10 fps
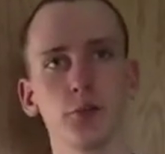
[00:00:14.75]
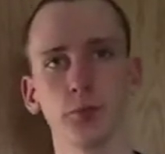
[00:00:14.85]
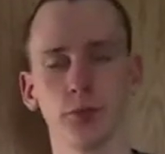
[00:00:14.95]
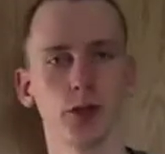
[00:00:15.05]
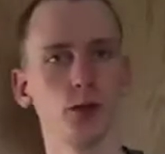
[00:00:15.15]

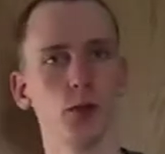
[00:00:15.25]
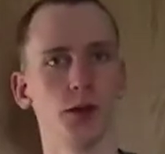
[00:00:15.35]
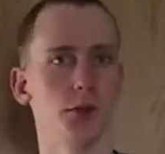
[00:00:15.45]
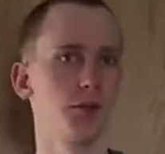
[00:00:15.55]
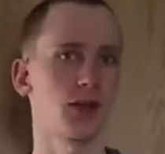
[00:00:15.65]
review
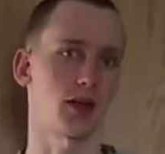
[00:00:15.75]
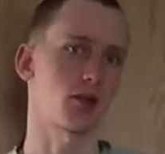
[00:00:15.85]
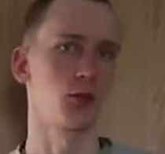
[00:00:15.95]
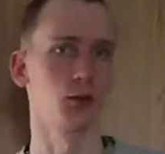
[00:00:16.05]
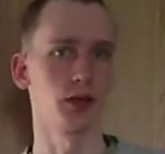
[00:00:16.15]
of
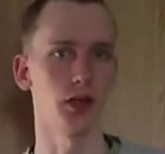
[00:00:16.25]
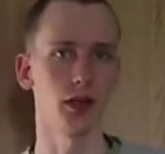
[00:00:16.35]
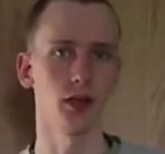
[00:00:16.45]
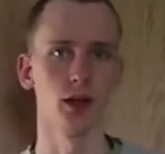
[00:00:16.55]
tactical gear.